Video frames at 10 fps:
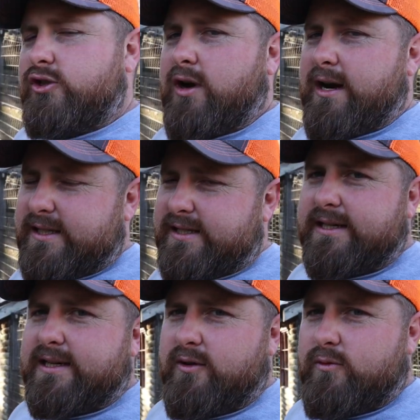Try to
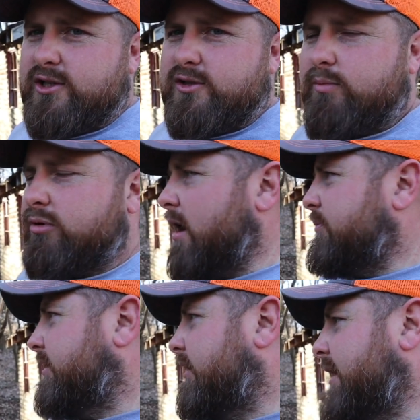stick to the original
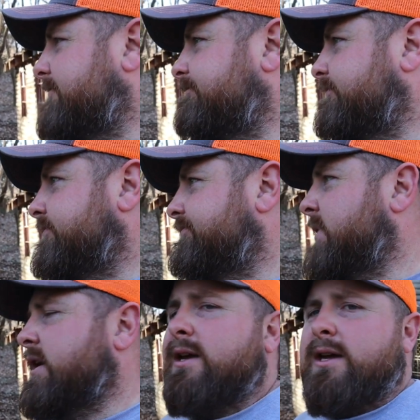property line.
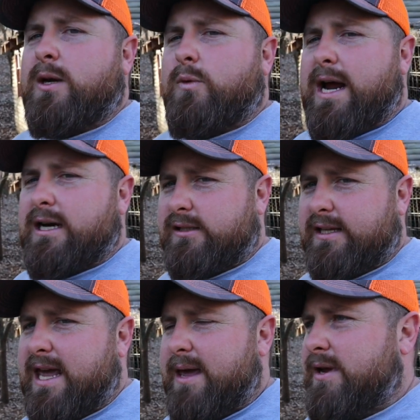We
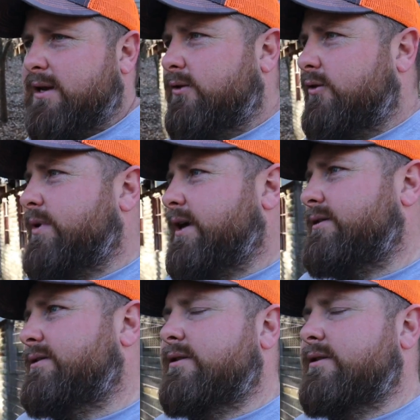actually came in a little bit.